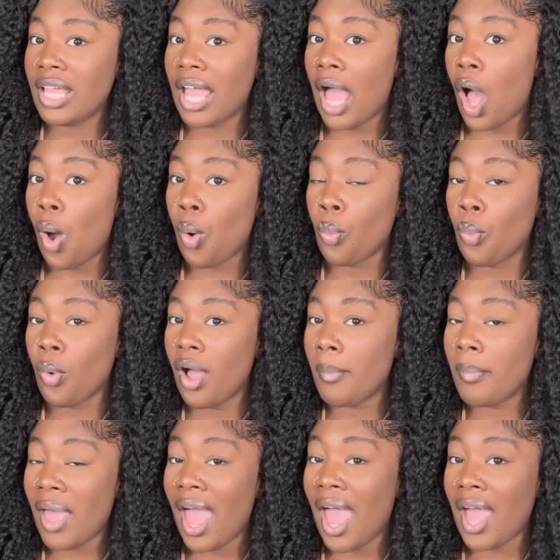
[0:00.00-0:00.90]
got
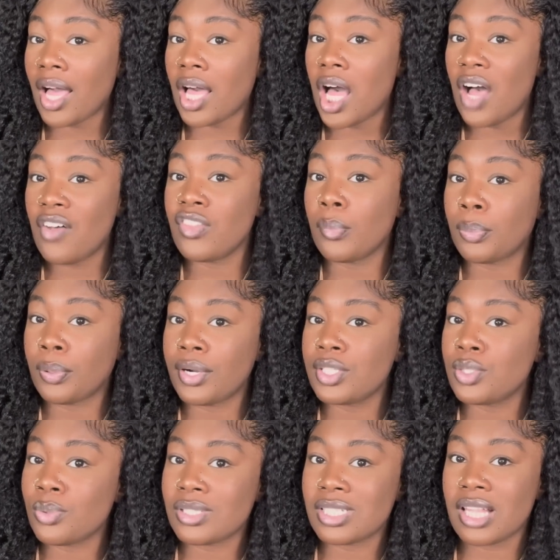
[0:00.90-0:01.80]
1 pack of the
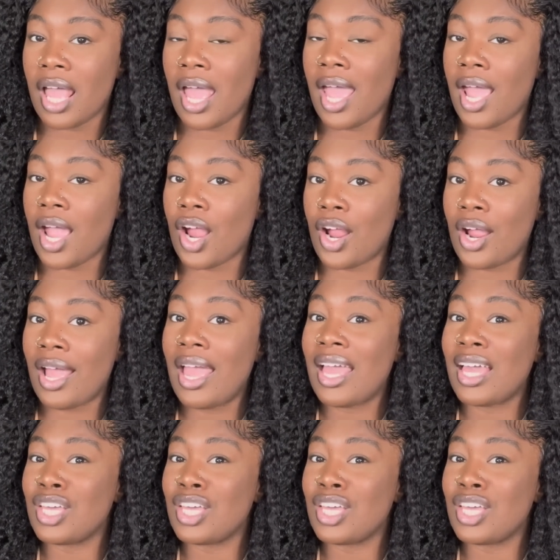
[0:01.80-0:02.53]
pre-twisted hair